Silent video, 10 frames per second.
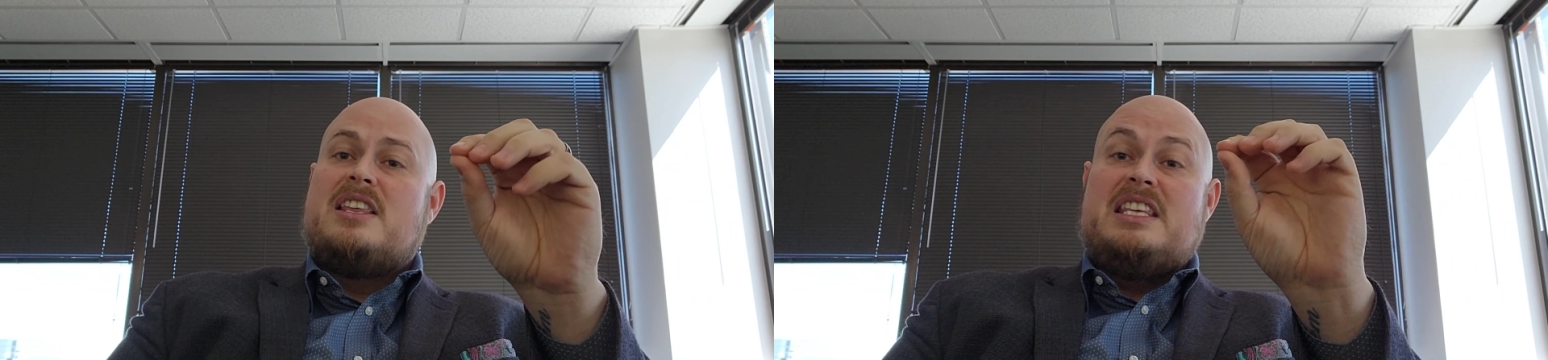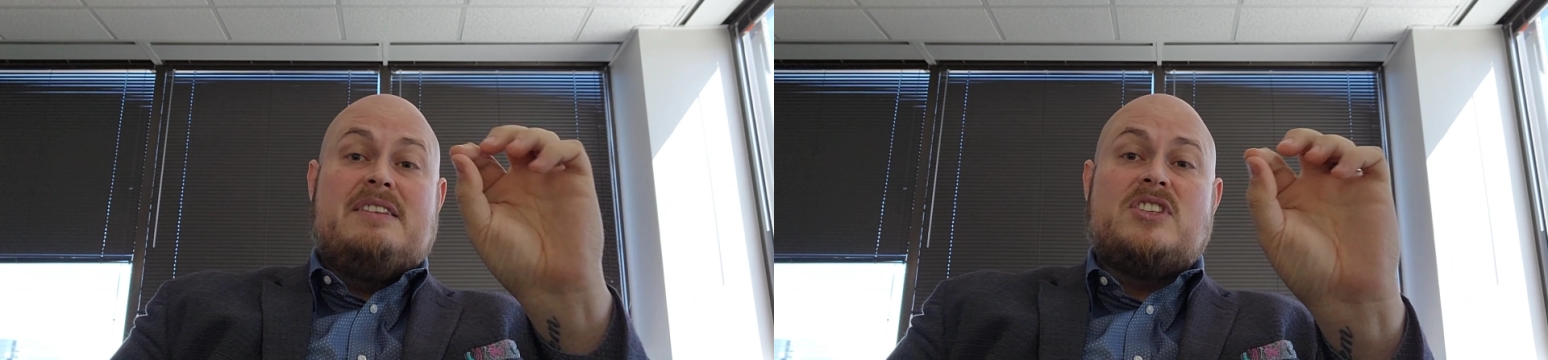
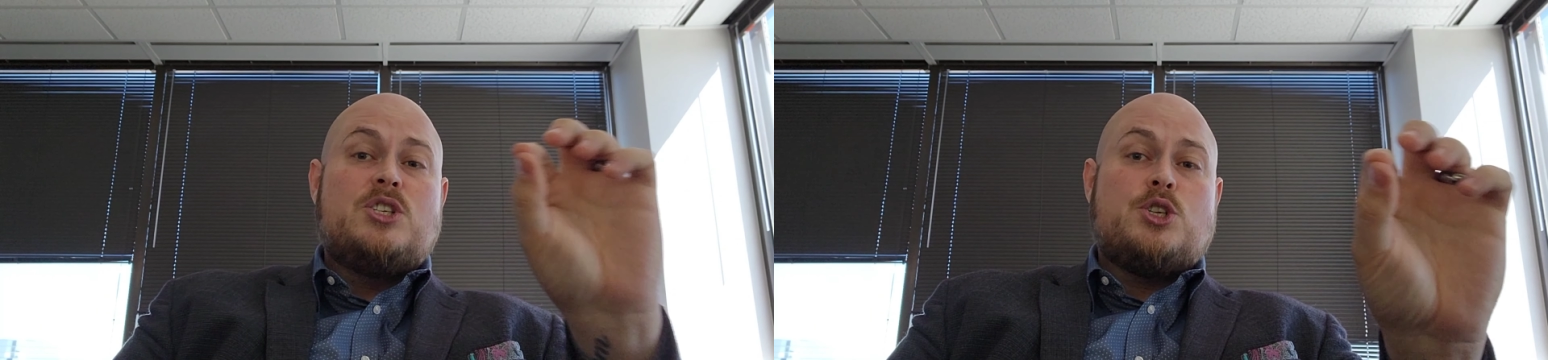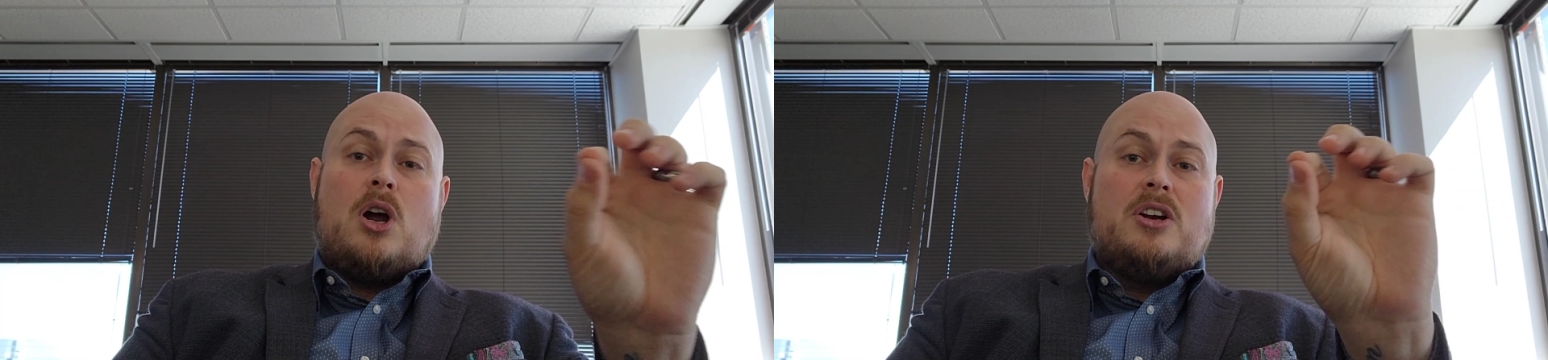Even the
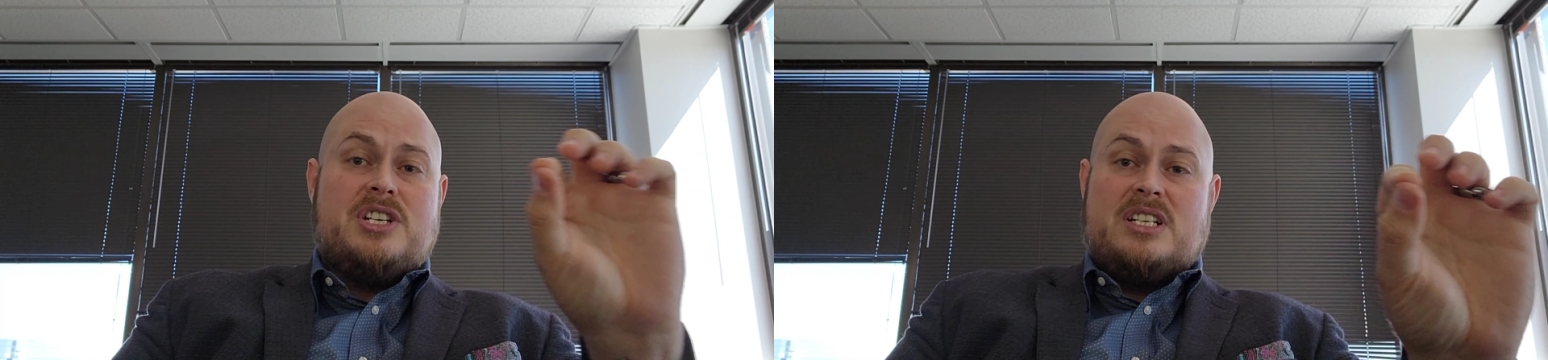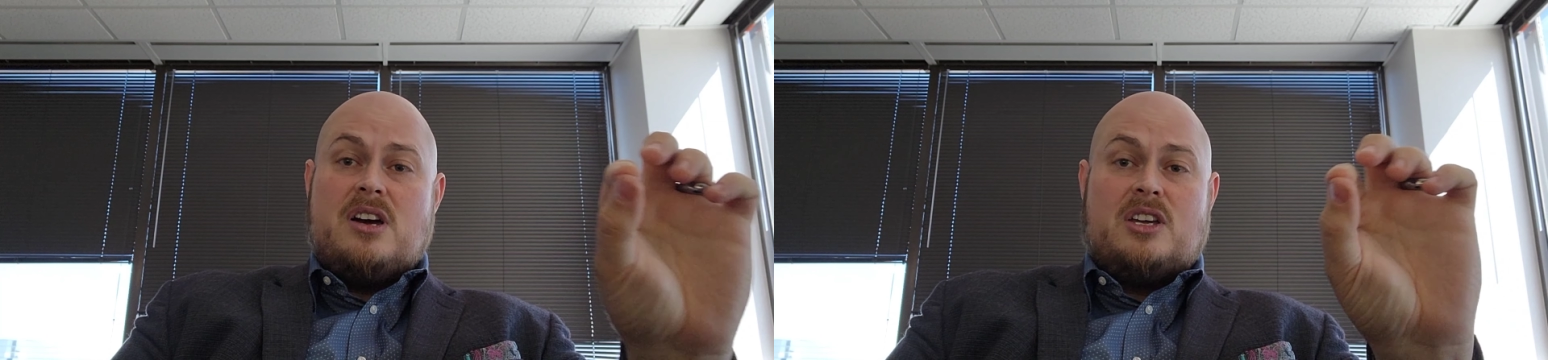
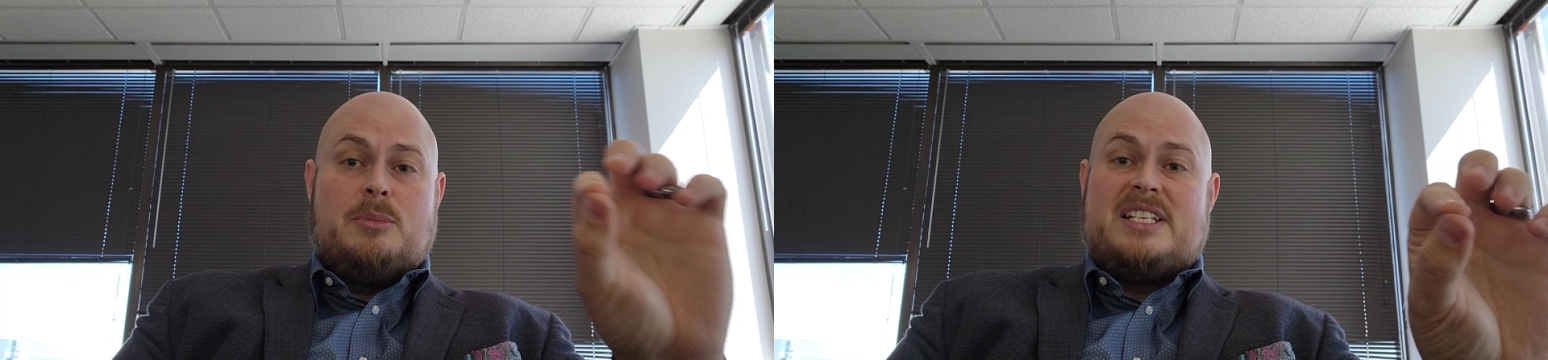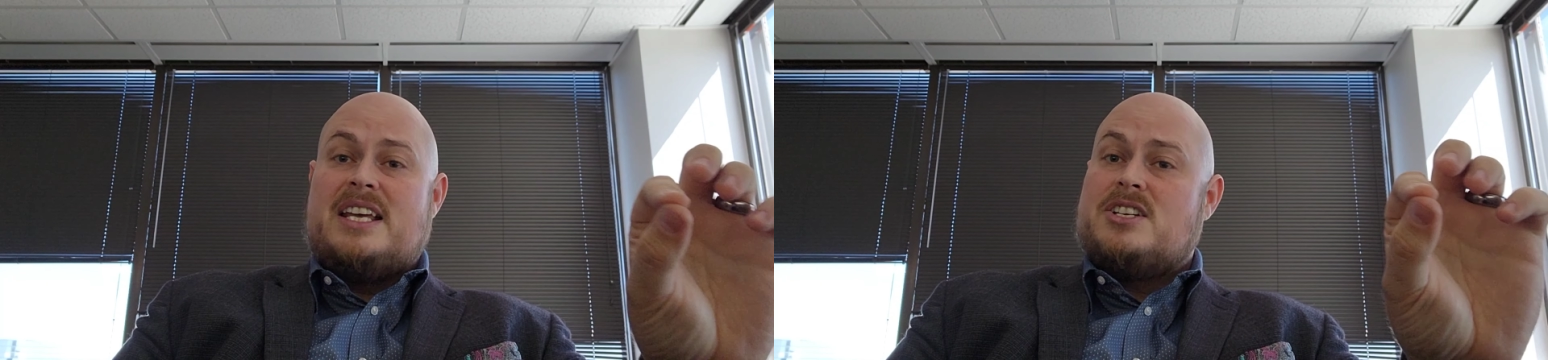charging
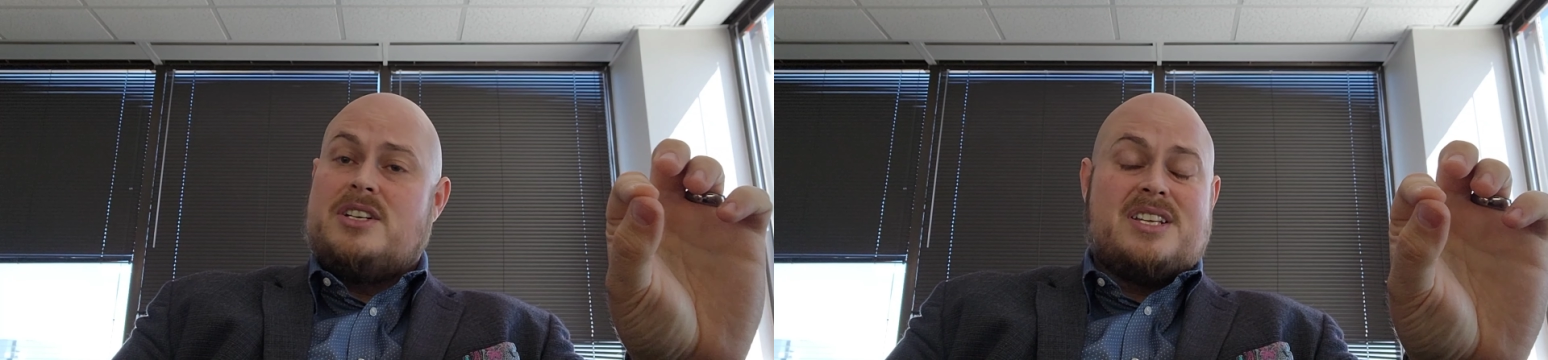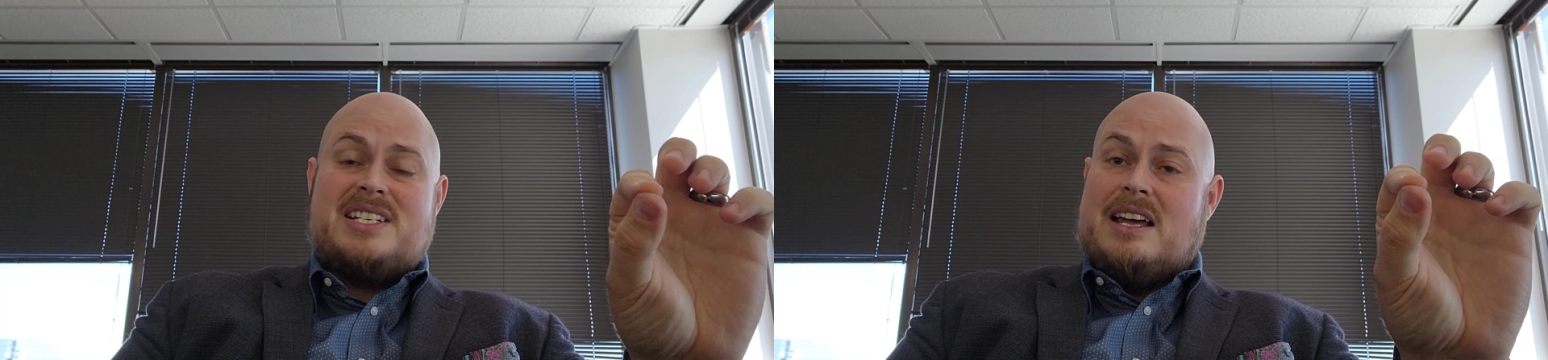documentation
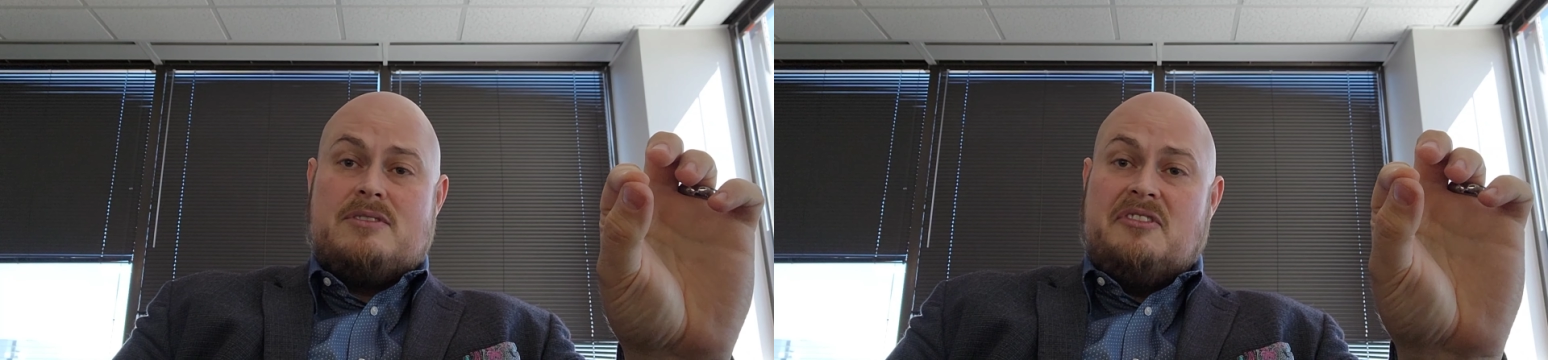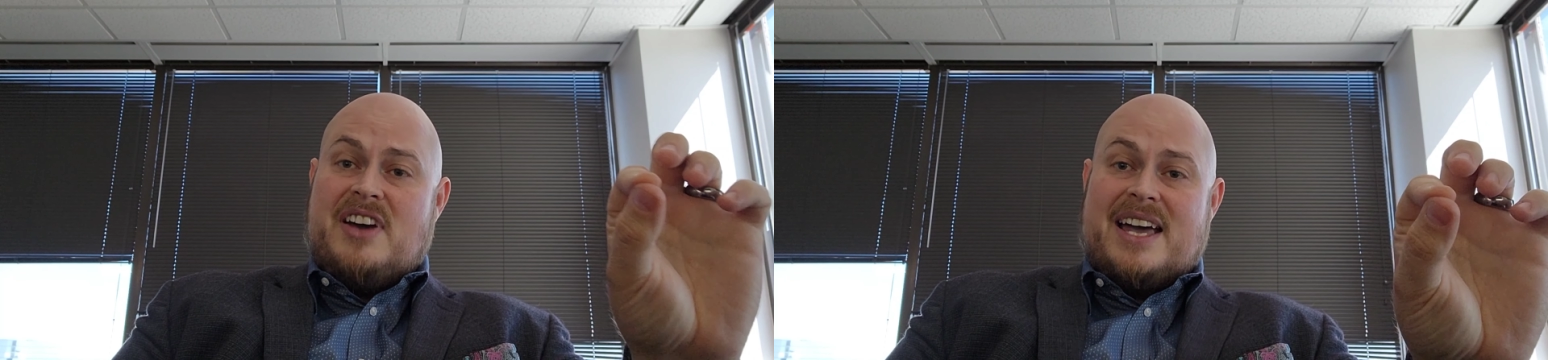doesn't have
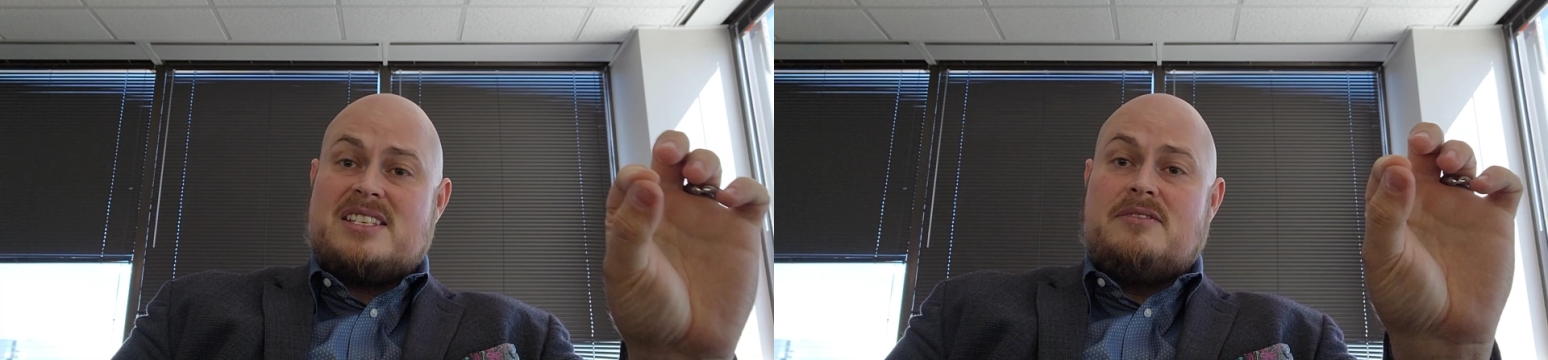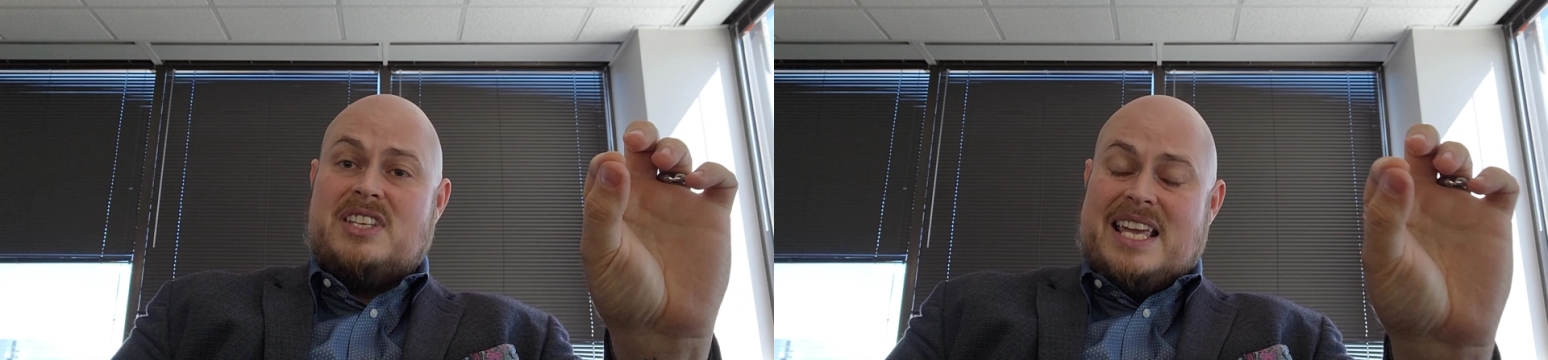the
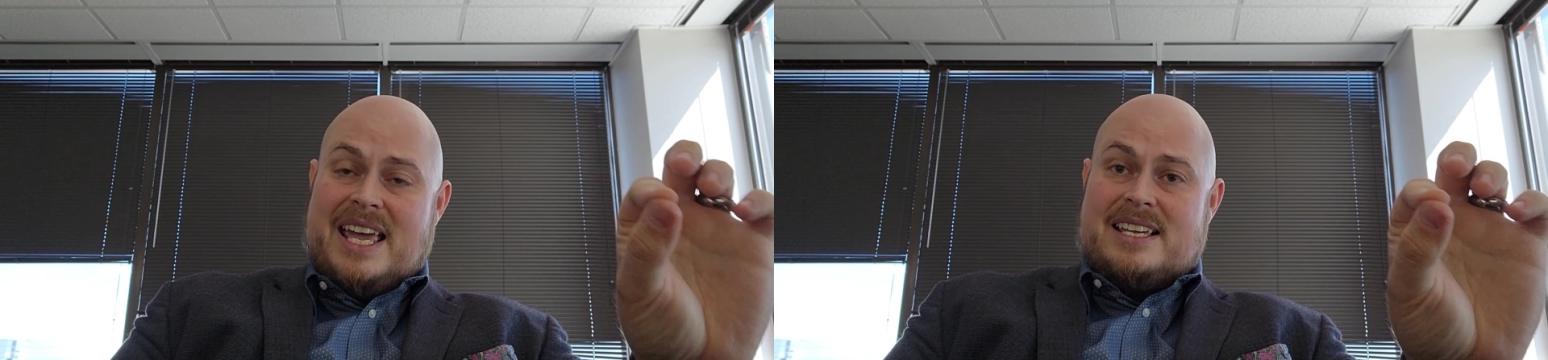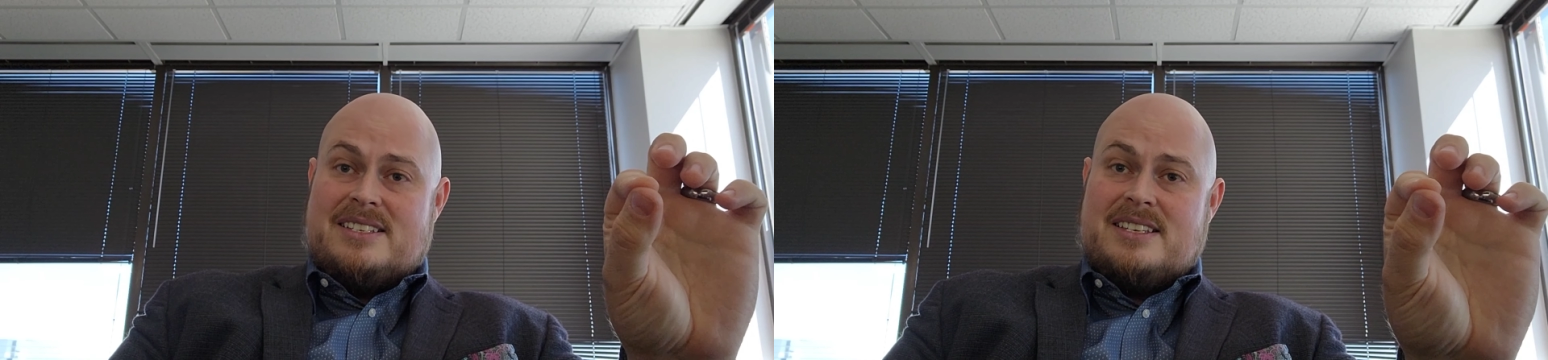facts of the
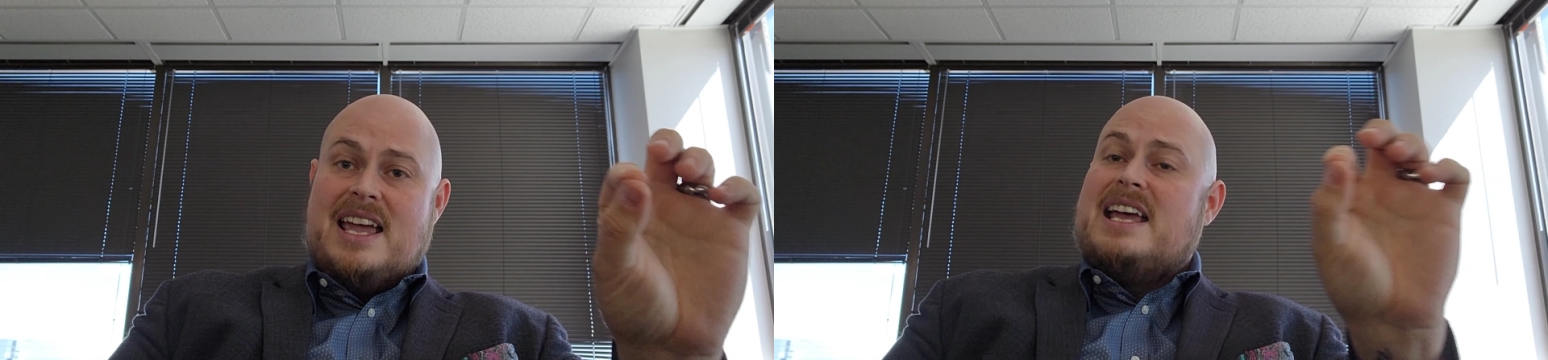case,